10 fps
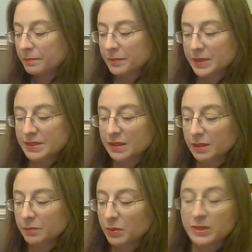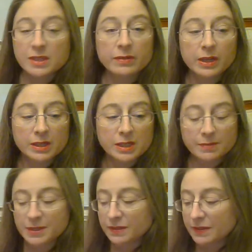basically 0.78
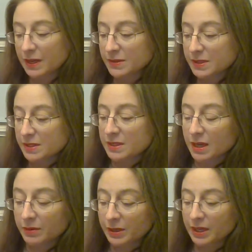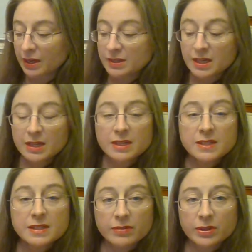times 1,000, I would get
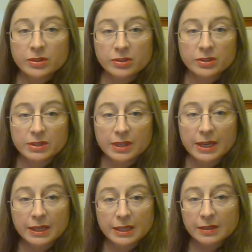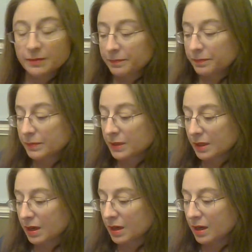780.
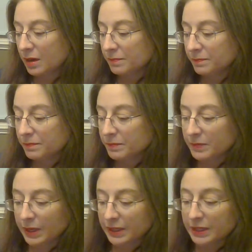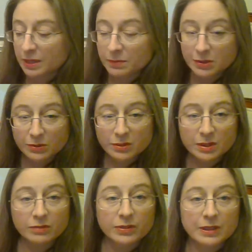I can keep two
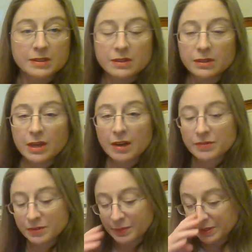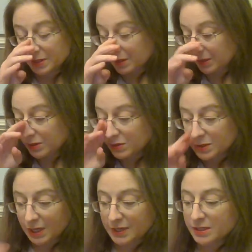sig figs, so I'd have to basically use
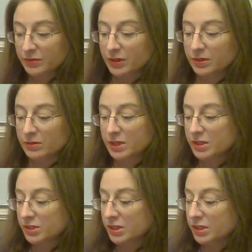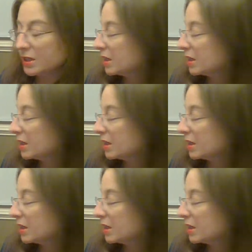scientific notation.